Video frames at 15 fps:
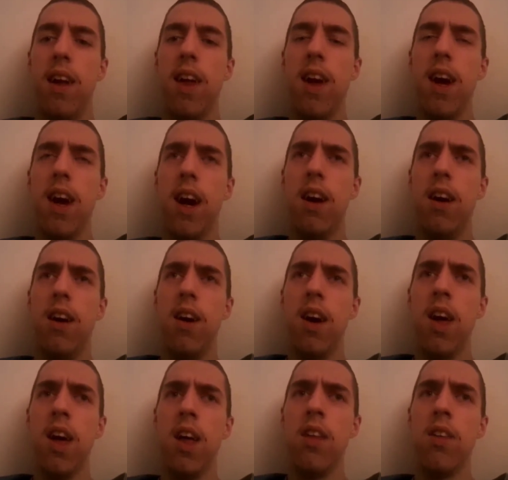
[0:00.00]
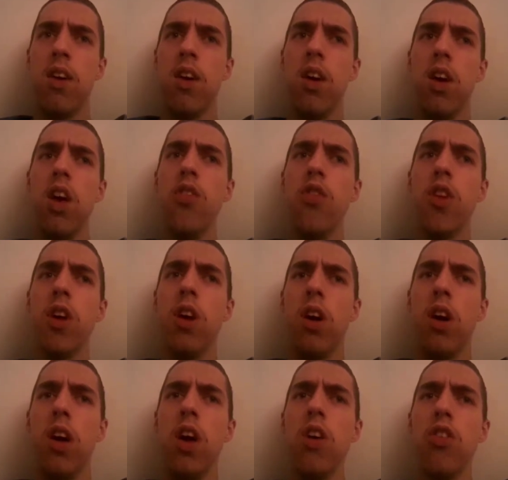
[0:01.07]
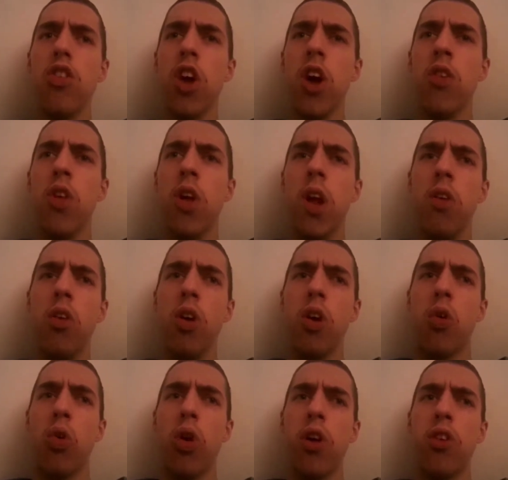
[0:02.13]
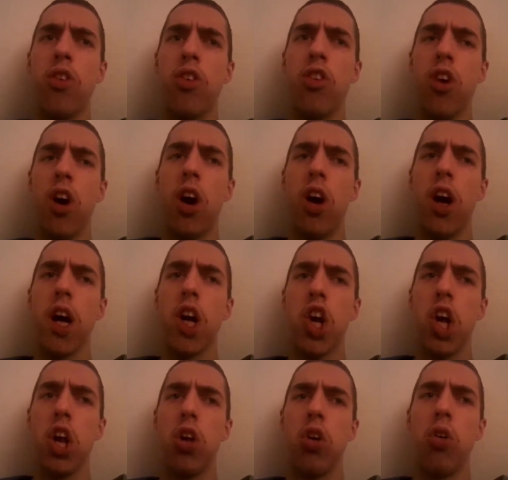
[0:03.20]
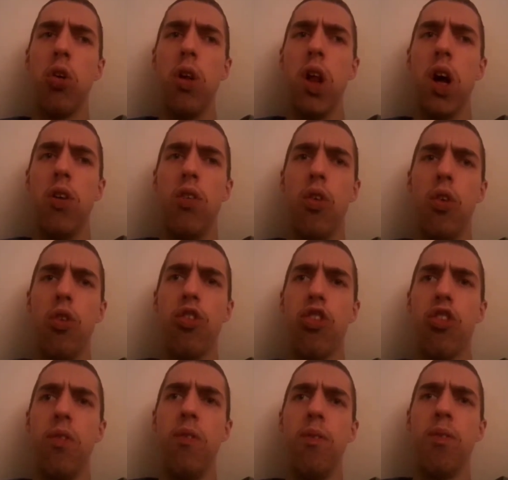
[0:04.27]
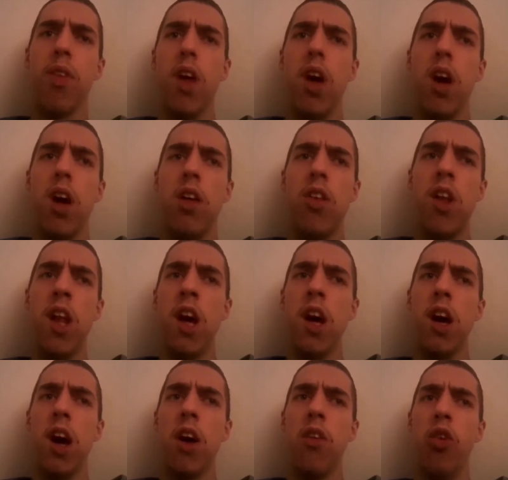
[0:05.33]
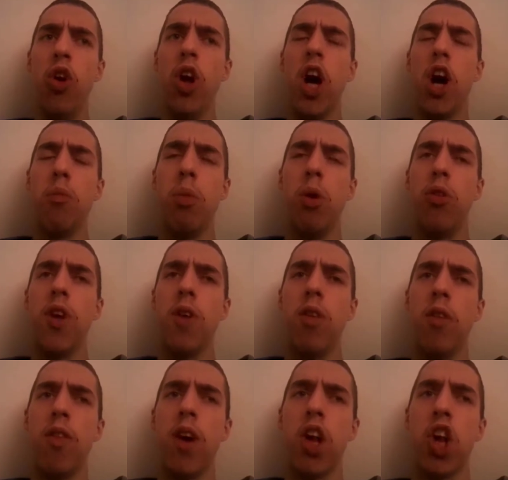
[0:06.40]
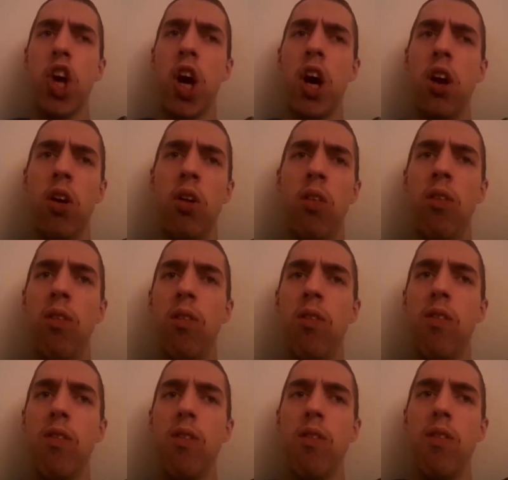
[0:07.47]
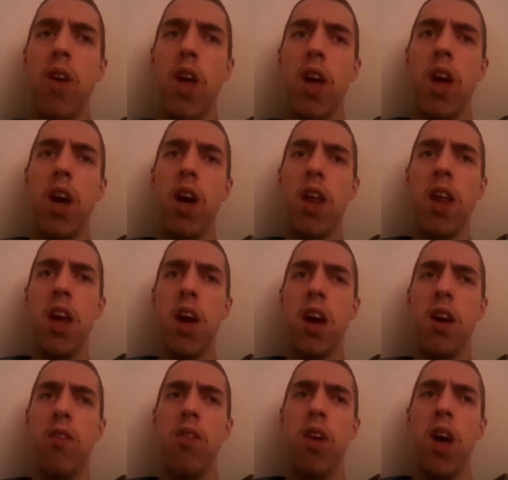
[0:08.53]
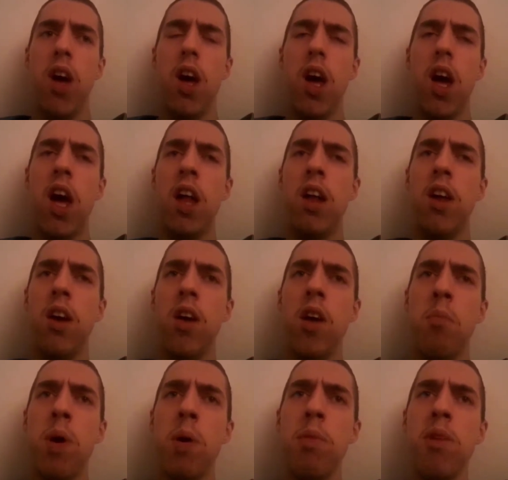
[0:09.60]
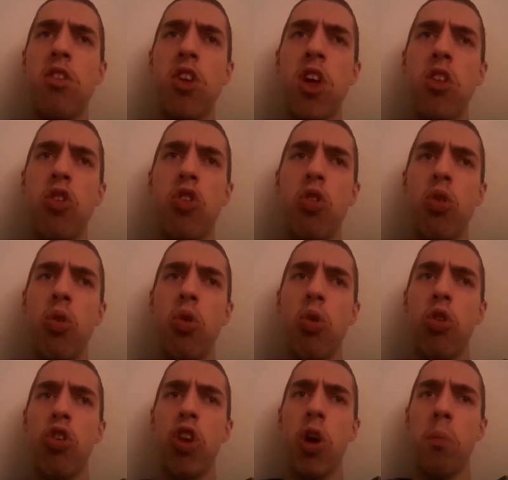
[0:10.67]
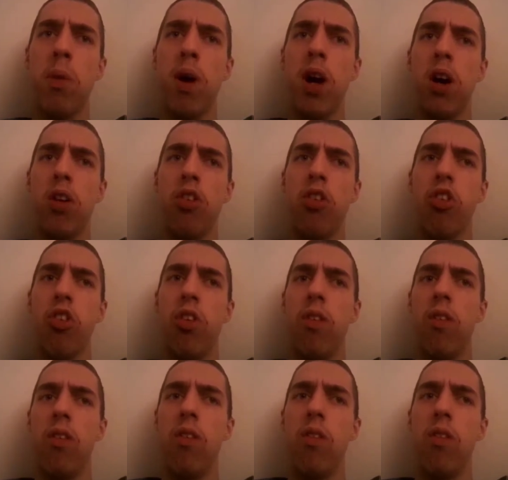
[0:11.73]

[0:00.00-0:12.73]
yeah, uh, and if the if some of the level requests are actually good levels, then I will upload them on my channel. And yeah, and it may be sent to some mods.